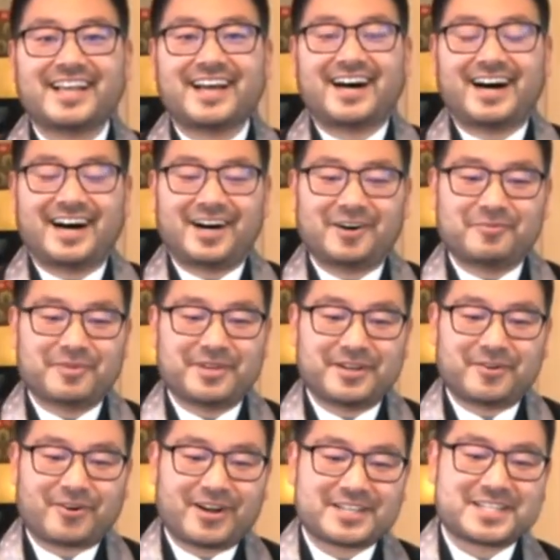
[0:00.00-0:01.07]

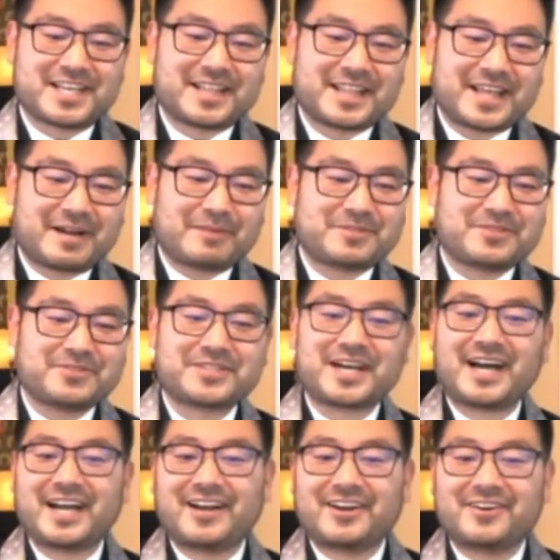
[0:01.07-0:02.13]
Or I say that I'm too
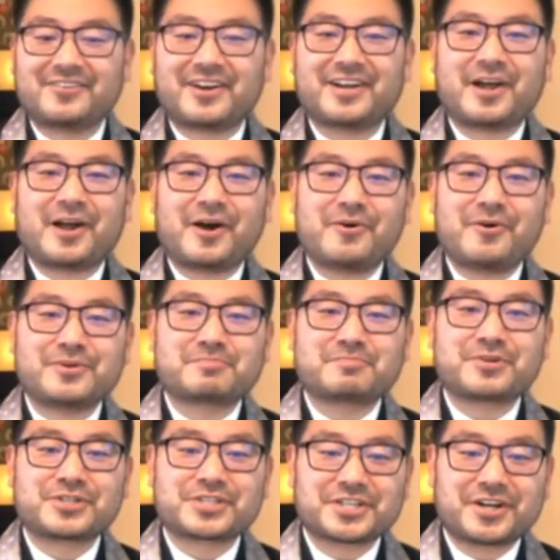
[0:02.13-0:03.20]
tired, right? And I always
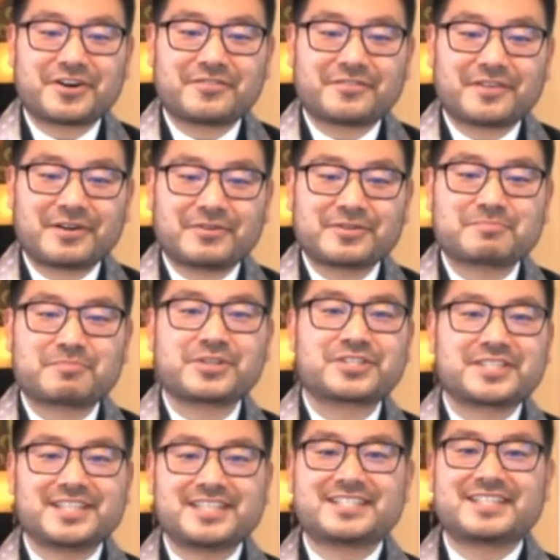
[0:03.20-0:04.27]
push it off. I always push
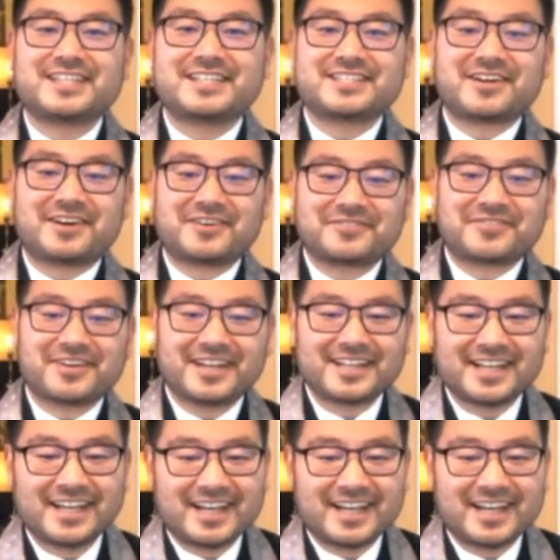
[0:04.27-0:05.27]
these things off, right?